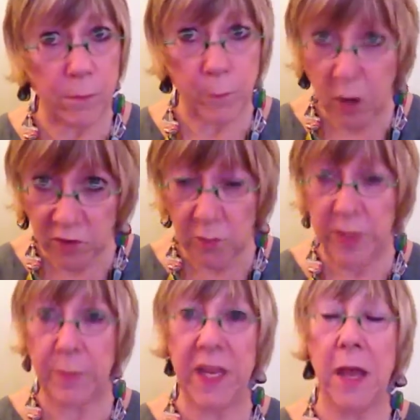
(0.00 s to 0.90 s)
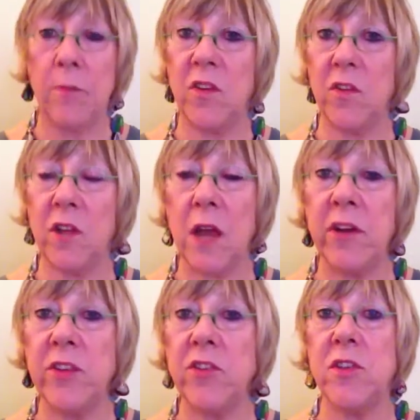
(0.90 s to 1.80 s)
possibly become
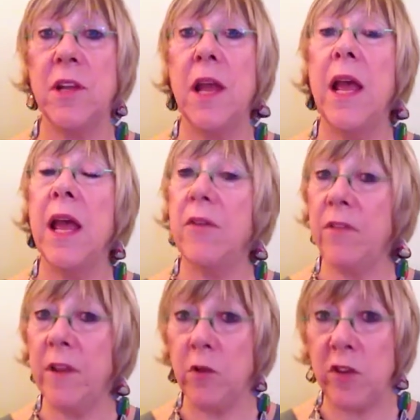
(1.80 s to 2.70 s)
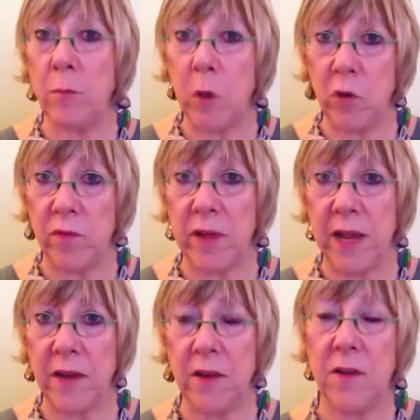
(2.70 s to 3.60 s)
discouraged and feel
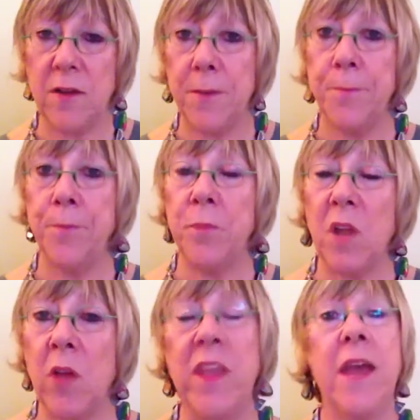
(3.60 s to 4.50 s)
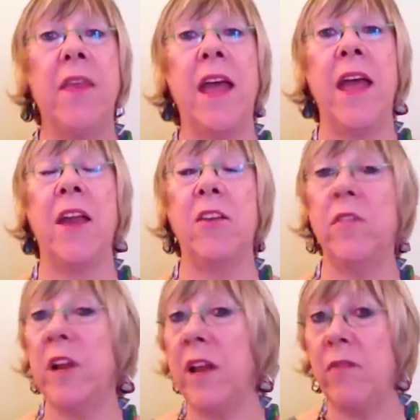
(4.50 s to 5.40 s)
demotivated. On the other hand, if
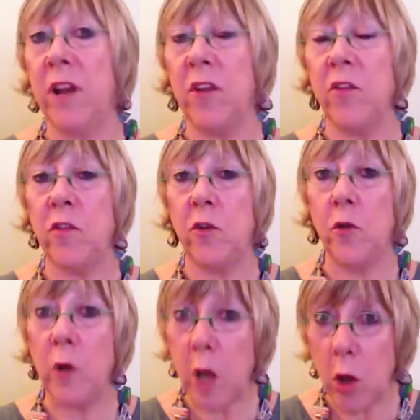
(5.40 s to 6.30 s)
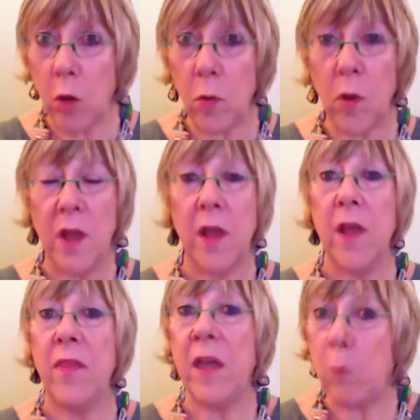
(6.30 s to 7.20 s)
the level is too low,
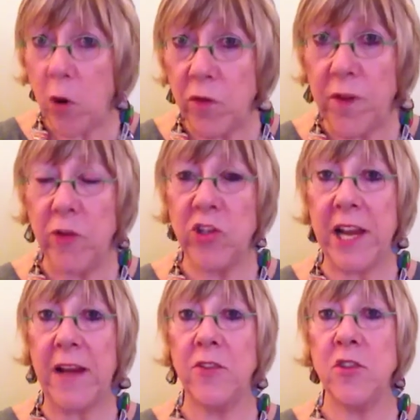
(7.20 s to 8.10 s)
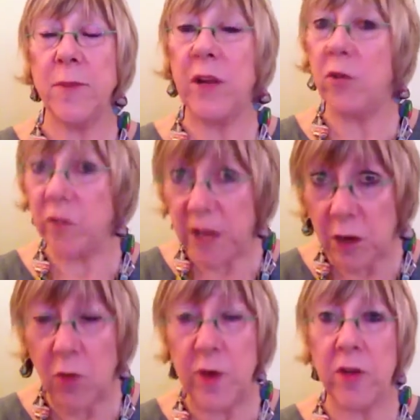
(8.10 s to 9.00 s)
they won't feel challenged because they
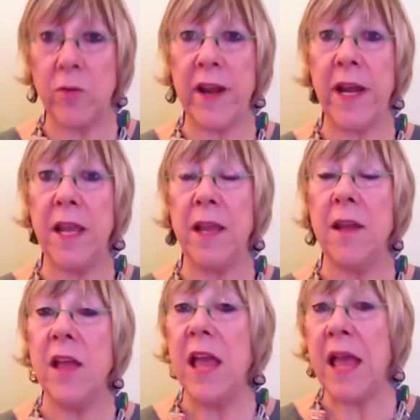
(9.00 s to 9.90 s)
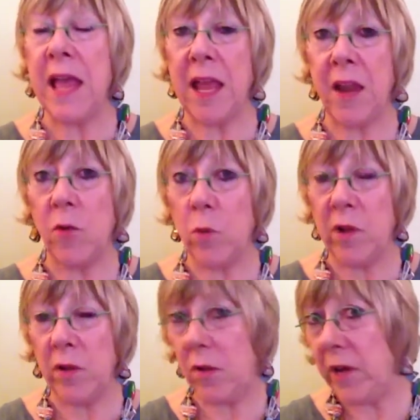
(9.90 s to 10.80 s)
know it already and
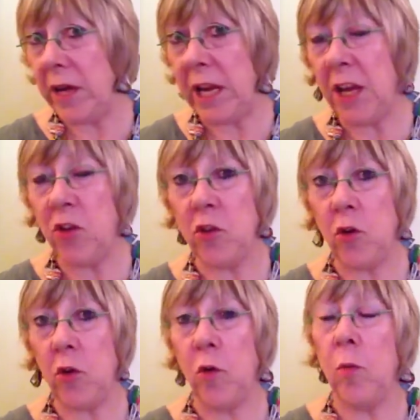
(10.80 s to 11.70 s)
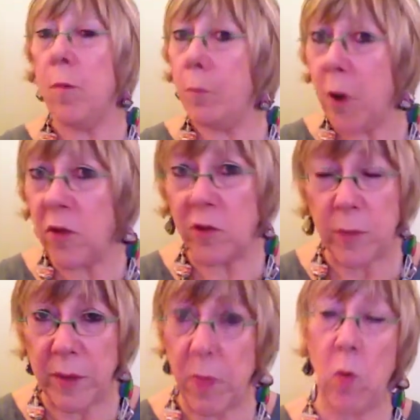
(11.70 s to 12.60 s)
will lead to
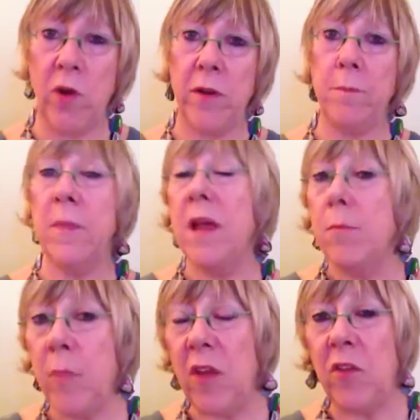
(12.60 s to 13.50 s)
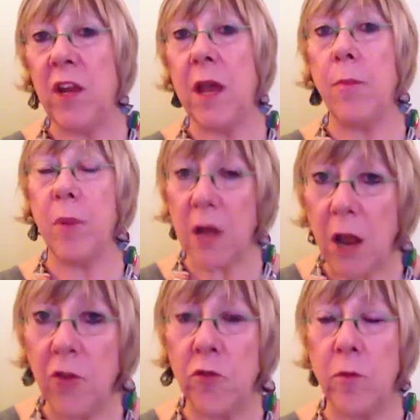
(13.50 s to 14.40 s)
possibly boredom, messing up
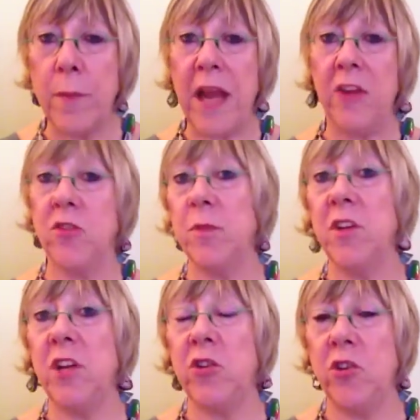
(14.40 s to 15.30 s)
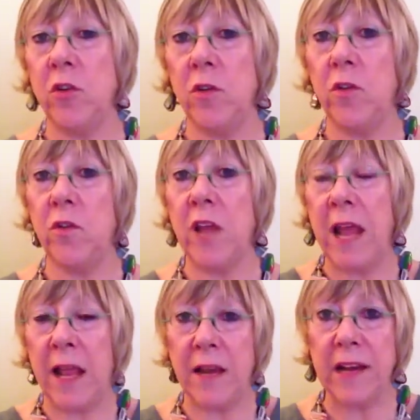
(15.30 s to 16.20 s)
classroom management issues,
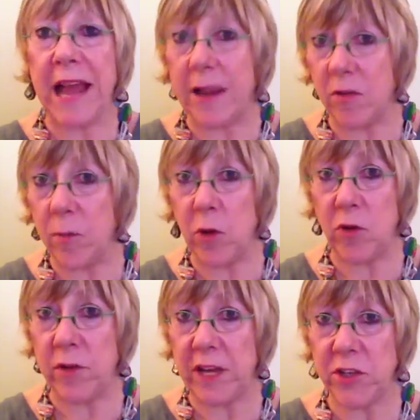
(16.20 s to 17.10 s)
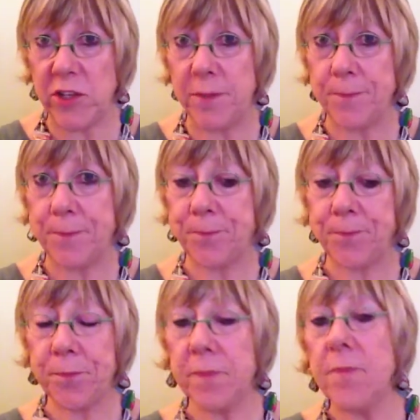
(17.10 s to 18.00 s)
and lack of motivation.
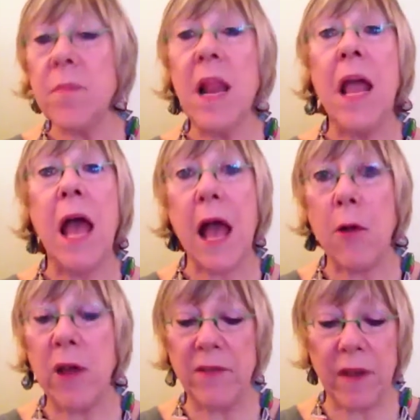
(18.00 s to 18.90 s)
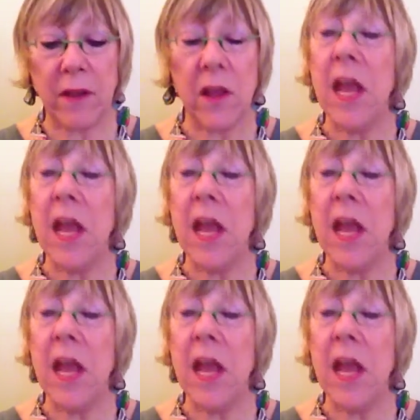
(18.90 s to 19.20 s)
However,